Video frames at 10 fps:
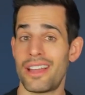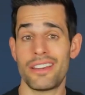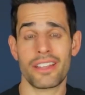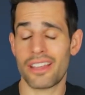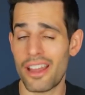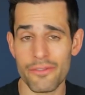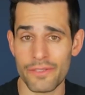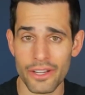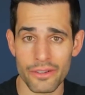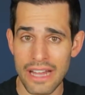I had to kind of
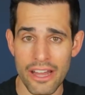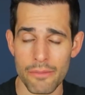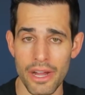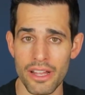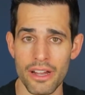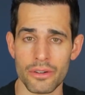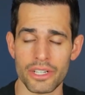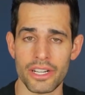figure it out on my mm-hmm. own.